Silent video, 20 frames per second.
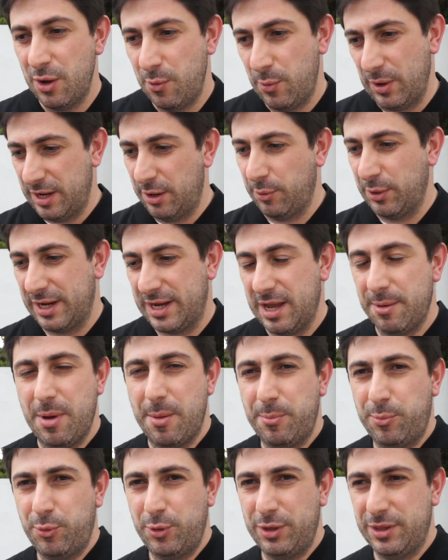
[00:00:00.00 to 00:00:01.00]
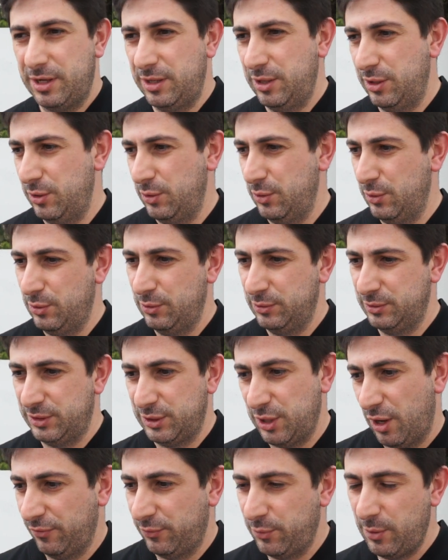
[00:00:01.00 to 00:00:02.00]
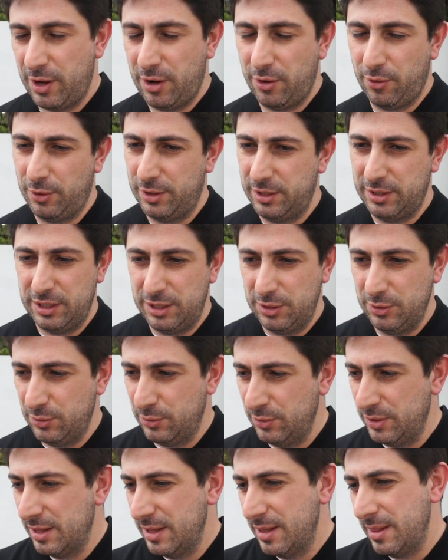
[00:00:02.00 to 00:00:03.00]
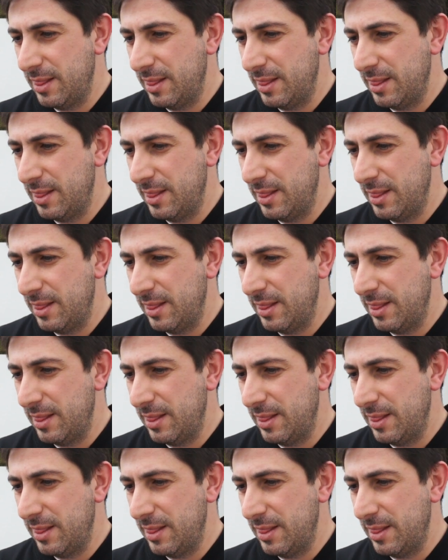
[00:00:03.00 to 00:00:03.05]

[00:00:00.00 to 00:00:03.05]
when they want to come up with a new software or a new